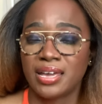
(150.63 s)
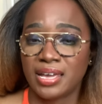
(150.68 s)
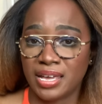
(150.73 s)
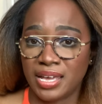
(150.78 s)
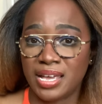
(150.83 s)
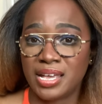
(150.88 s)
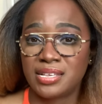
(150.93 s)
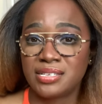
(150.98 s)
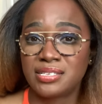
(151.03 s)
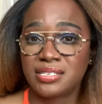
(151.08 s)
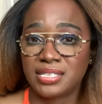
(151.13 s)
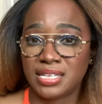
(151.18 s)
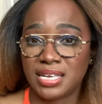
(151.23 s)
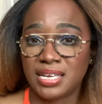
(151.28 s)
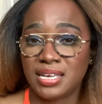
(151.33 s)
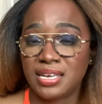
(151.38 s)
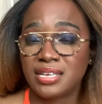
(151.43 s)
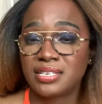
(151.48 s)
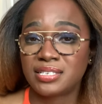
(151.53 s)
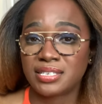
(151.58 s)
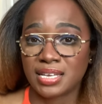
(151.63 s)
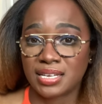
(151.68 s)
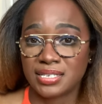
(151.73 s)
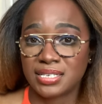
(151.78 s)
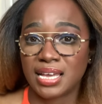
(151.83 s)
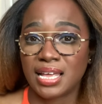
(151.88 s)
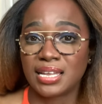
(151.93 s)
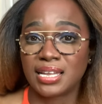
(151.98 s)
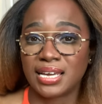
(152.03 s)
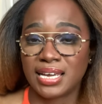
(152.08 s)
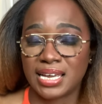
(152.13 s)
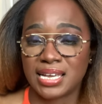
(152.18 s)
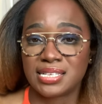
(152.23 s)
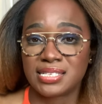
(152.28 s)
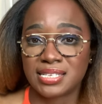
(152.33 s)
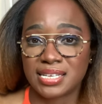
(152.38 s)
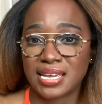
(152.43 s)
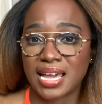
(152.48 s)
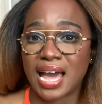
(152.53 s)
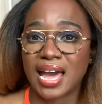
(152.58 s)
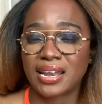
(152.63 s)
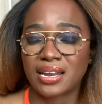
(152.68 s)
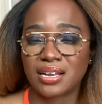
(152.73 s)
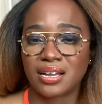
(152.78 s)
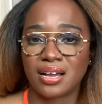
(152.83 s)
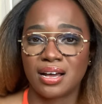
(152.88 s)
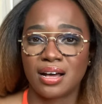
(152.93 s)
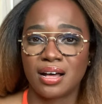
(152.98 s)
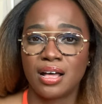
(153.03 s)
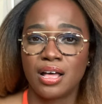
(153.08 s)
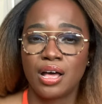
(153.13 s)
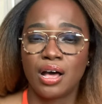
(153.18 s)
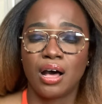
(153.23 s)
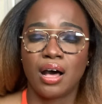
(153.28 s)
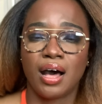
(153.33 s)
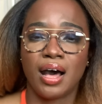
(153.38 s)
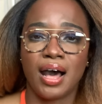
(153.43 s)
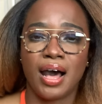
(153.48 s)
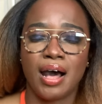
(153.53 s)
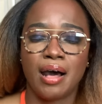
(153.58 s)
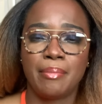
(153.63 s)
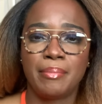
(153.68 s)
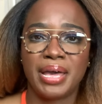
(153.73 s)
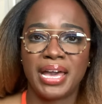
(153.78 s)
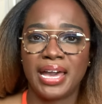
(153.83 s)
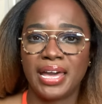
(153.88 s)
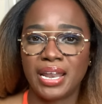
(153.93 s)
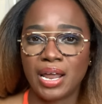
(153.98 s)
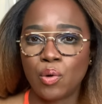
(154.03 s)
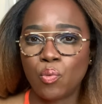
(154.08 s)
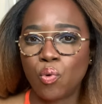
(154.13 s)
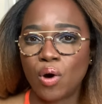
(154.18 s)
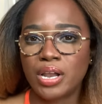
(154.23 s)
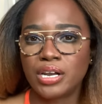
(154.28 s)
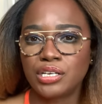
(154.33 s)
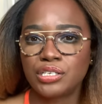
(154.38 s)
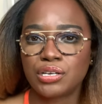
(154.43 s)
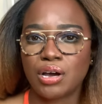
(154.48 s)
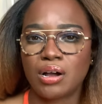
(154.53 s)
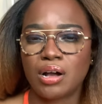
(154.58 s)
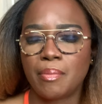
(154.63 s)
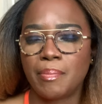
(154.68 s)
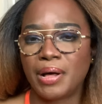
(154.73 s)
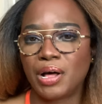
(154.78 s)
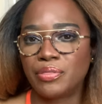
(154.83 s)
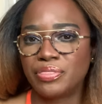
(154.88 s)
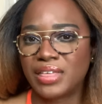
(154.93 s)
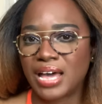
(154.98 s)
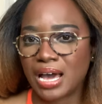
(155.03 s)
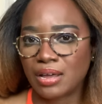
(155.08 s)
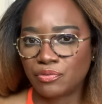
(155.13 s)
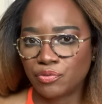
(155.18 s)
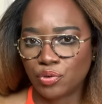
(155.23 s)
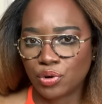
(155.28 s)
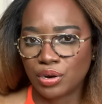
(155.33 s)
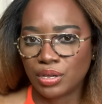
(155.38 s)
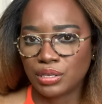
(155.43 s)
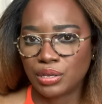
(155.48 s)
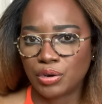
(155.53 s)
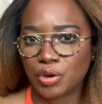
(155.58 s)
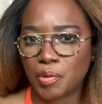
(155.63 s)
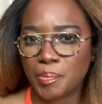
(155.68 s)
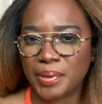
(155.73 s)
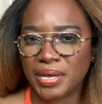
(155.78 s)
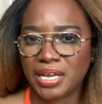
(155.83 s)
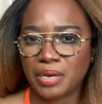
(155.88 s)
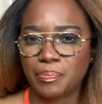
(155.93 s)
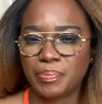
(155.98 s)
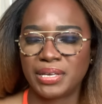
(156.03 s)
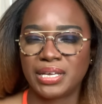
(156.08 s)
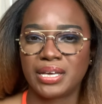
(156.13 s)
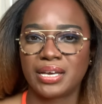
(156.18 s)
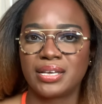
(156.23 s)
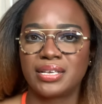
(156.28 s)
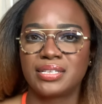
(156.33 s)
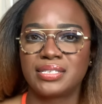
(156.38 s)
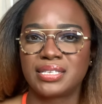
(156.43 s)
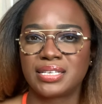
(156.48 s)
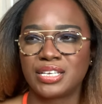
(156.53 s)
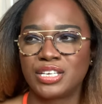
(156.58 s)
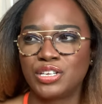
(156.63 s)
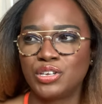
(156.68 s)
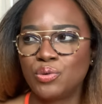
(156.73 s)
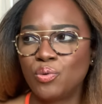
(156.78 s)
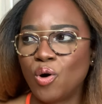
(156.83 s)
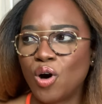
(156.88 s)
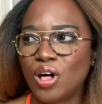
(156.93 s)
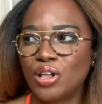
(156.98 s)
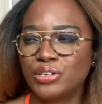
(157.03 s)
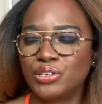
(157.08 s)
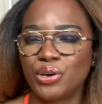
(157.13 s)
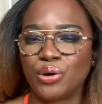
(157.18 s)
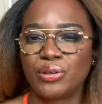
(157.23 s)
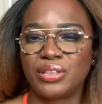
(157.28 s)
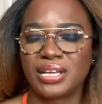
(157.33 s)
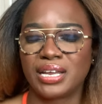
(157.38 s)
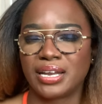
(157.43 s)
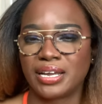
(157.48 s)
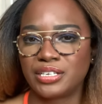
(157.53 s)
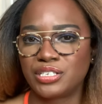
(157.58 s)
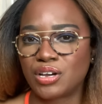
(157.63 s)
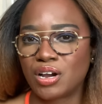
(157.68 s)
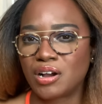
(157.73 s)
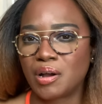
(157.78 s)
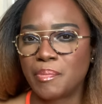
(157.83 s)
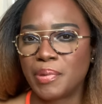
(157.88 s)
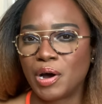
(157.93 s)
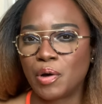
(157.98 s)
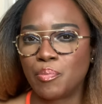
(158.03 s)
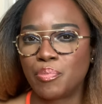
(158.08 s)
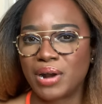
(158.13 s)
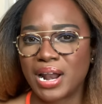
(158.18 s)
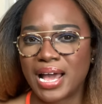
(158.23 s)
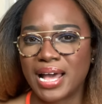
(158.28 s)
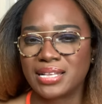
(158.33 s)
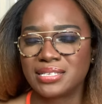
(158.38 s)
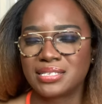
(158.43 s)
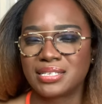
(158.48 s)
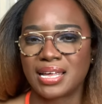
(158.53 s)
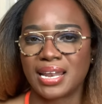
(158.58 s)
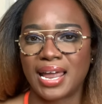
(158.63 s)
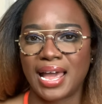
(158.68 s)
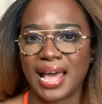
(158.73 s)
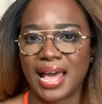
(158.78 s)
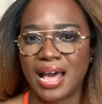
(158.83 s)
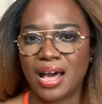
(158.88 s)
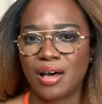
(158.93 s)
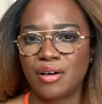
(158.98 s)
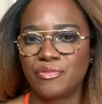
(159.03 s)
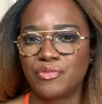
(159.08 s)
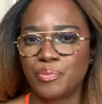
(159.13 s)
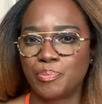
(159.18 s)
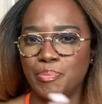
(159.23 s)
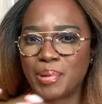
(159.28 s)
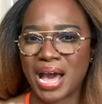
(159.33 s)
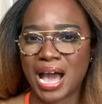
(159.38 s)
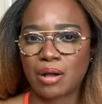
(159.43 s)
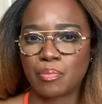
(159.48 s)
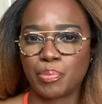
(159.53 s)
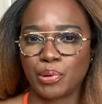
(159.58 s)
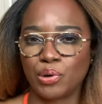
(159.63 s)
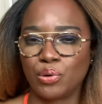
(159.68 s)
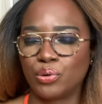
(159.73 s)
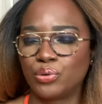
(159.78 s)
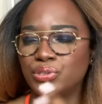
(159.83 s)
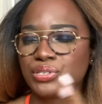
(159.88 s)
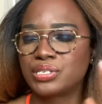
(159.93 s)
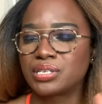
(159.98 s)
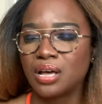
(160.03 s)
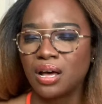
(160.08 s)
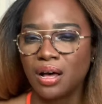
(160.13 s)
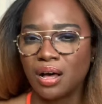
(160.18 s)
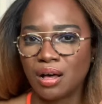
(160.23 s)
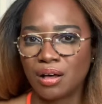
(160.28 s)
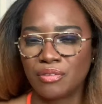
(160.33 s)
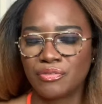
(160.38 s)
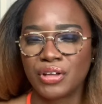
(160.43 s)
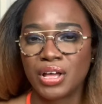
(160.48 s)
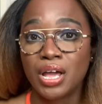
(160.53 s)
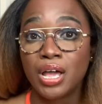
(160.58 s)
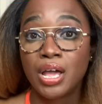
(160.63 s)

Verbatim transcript: is the Centella Asiatica. Um, and I want to talk about that for a little bit because you all know that I talk about brands that have backbones of